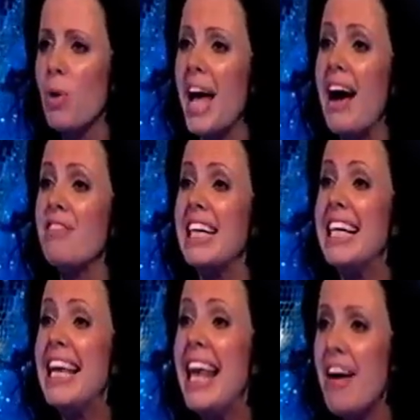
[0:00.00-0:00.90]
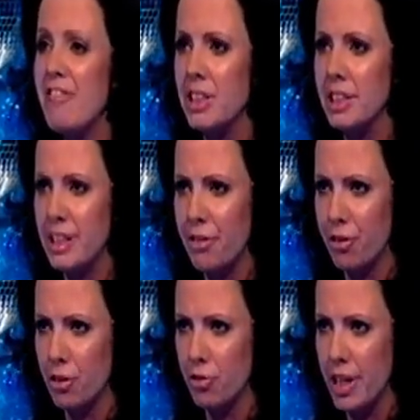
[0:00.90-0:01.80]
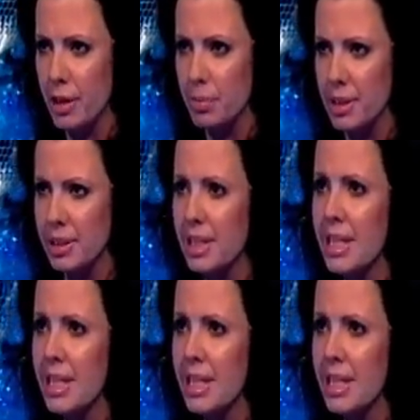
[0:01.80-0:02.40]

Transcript: we have 11 different rhythms.